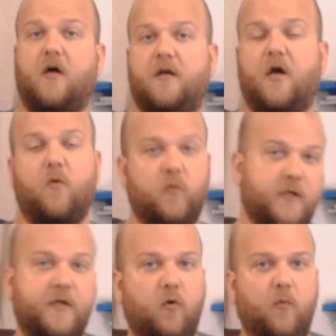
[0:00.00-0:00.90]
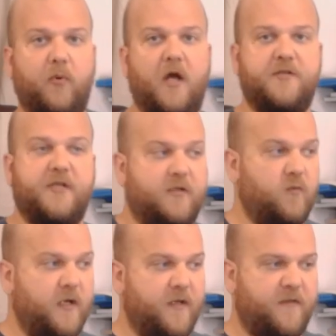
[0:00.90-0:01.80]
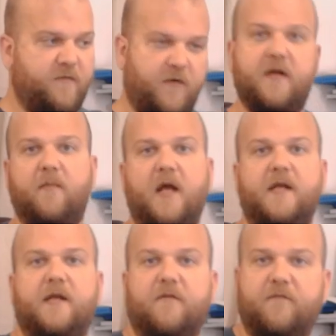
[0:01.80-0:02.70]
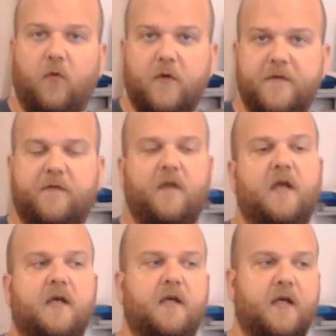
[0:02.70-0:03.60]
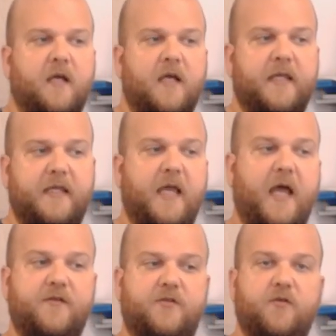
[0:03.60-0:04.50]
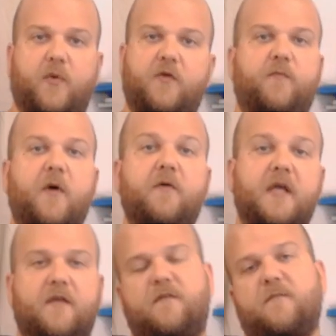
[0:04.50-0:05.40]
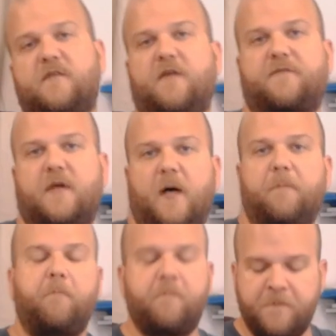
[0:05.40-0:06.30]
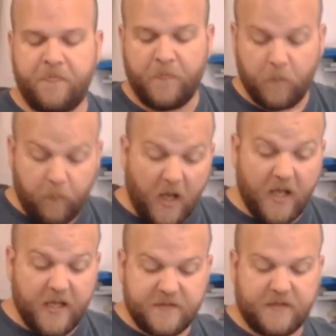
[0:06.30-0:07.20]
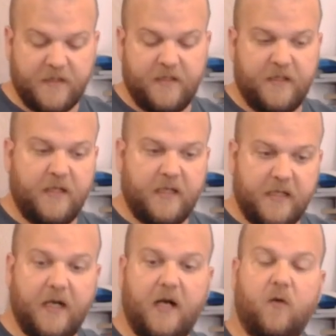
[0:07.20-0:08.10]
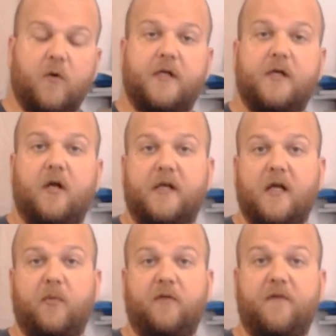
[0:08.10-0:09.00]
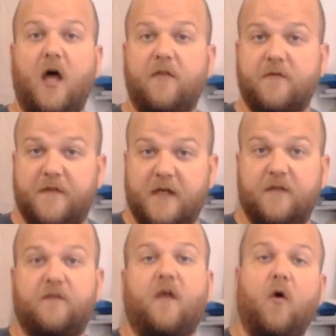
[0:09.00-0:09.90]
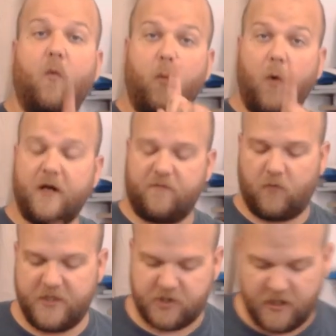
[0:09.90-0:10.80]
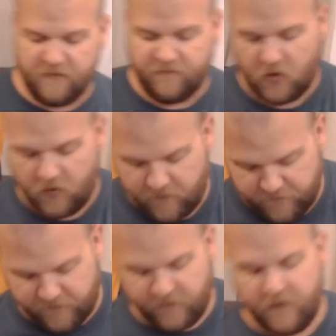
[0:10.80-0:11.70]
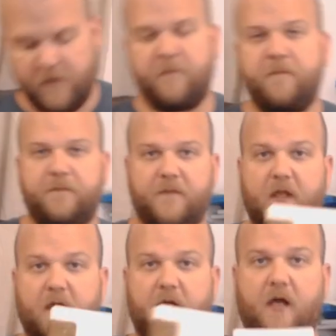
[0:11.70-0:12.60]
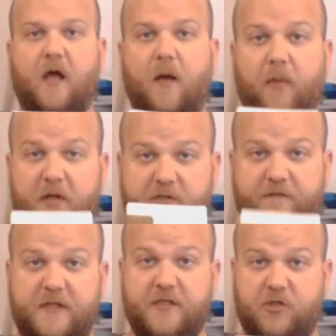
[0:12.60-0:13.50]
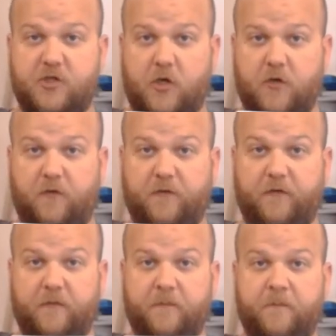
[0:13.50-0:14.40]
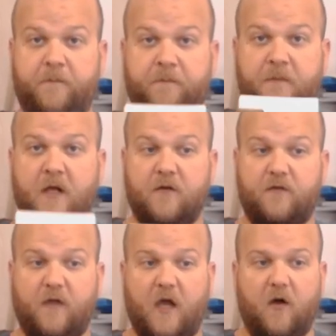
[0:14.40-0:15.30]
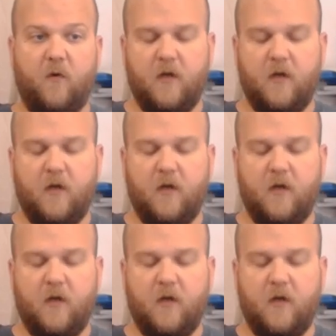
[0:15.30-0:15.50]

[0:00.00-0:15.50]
a really cool project with a friend of mine here in Florence. He had to postpone, he had some stuff come up, but he and I are working on a couple of other things, one of which involves a bunch of these journals. So,